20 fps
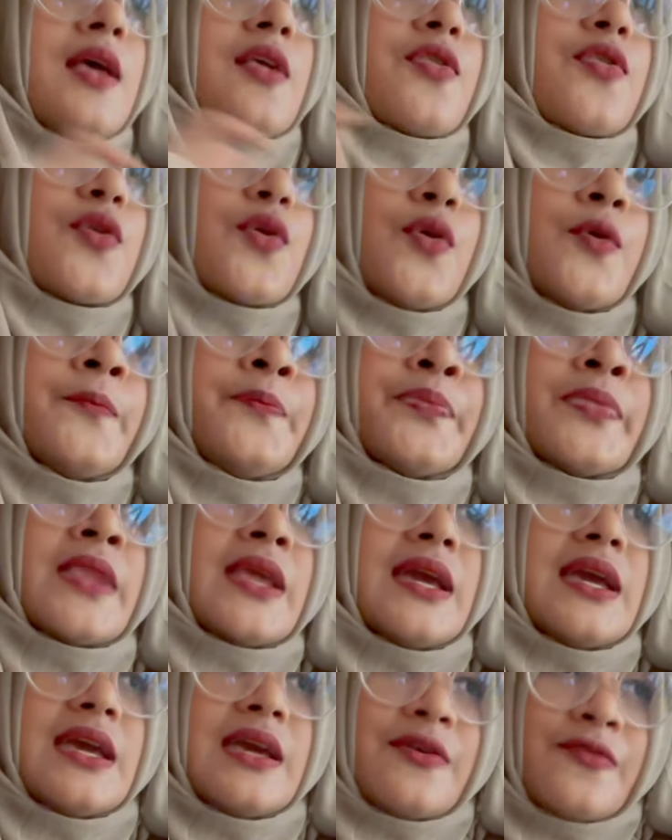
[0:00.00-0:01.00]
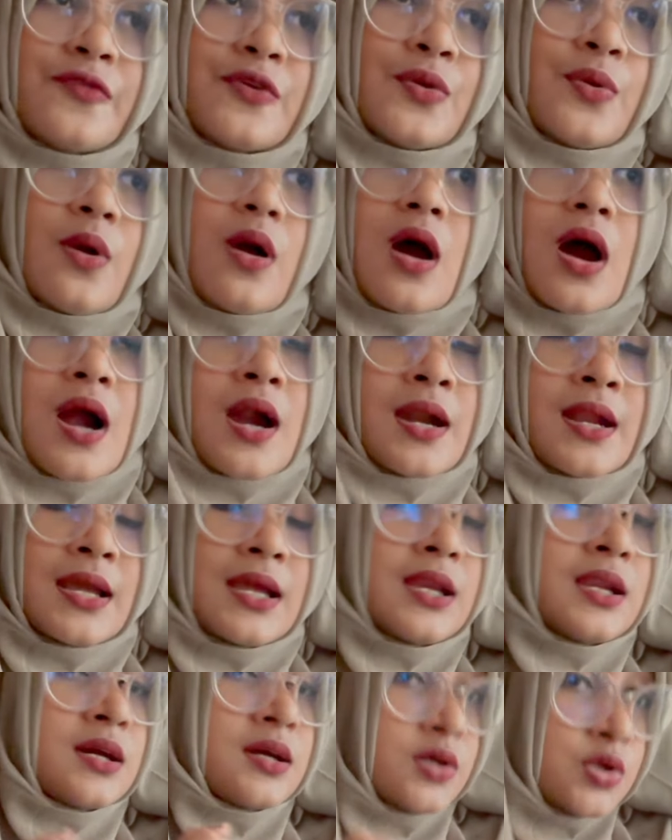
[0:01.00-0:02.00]
So if you are
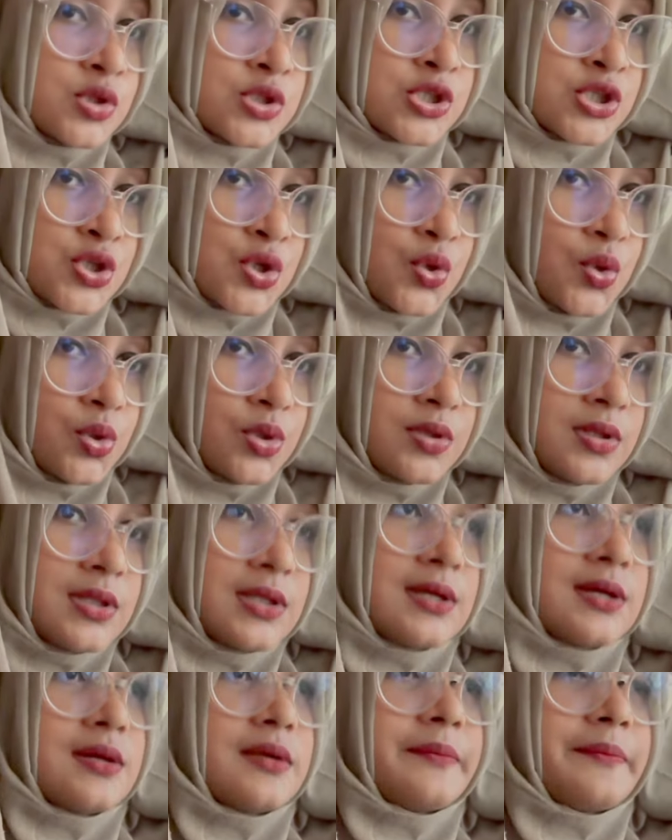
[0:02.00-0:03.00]
in a good school,